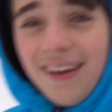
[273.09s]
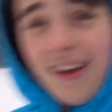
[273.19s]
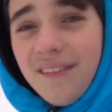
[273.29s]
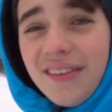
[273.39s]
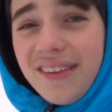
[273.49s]

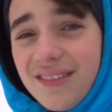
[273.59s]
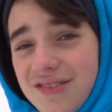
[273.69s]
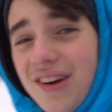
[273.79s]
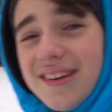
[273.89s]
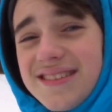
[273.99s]
I mean, this is
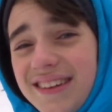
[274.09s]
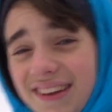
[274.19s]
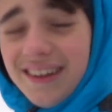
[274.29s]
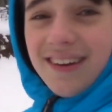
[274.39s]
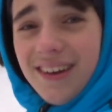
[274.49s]
crazy!
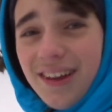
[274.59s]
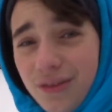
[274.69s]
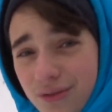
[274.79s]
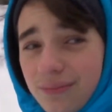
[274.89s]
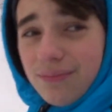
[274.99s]

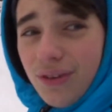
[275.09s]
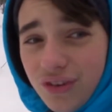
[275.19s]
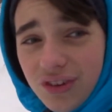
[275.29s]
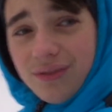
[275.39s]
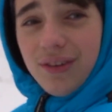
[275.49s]
It's, there's,
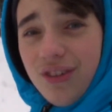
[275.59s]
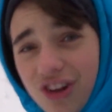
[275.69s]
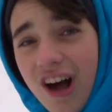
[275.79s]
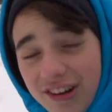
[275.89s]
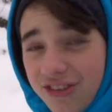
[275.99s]
there's a
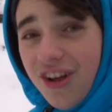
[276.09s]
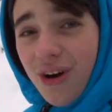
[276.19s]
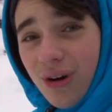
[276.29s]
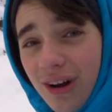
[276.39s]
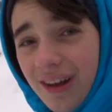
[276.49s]
lot of snow.